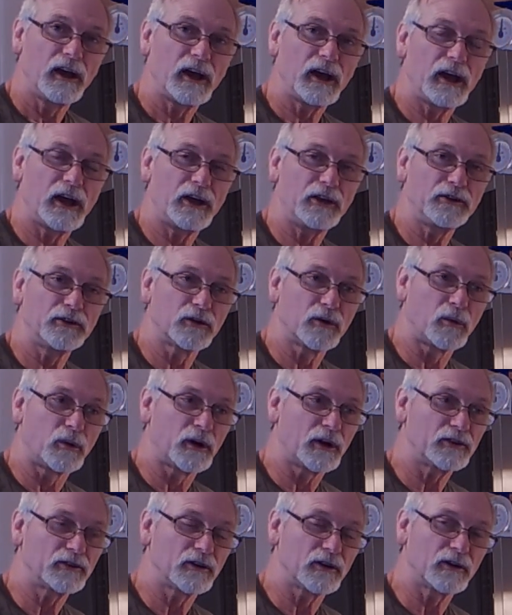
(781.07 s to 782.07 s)
and you're
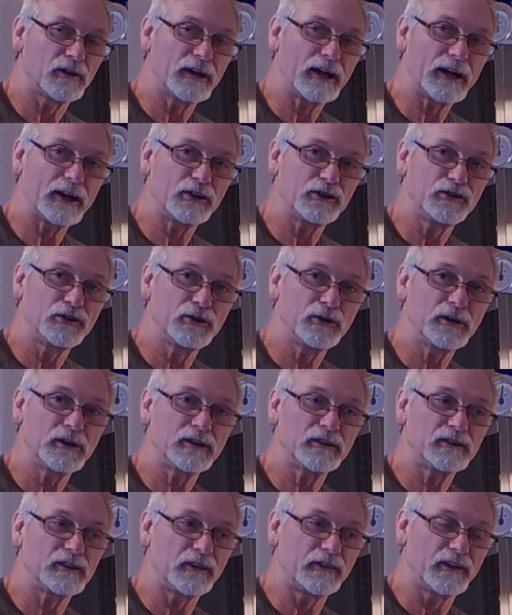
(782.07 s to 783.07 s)
wanting to learn how to do it,
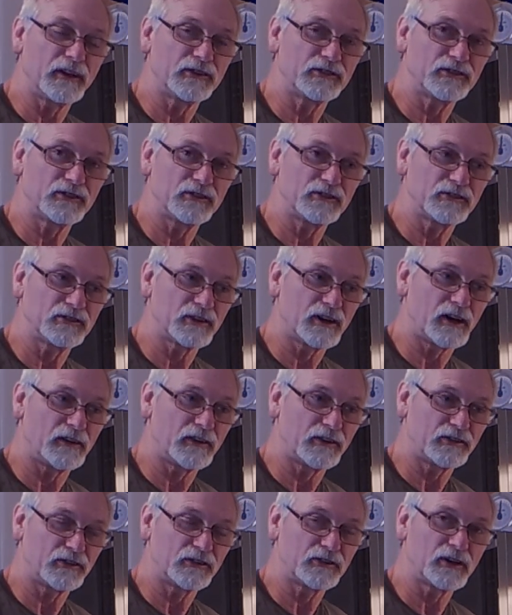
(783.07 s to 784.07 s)
this
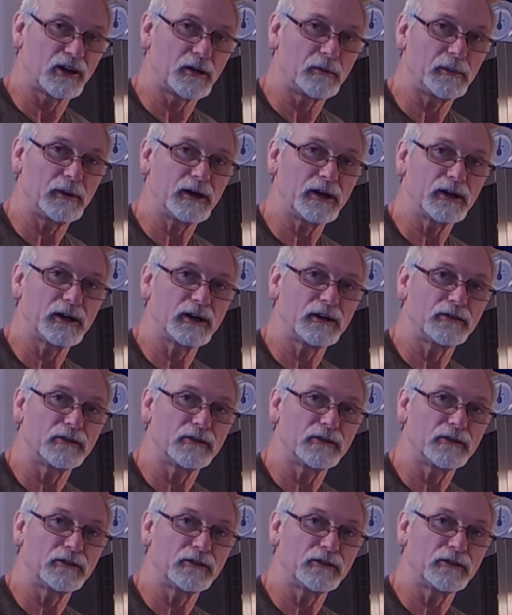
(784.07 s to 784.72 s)
is going to be a good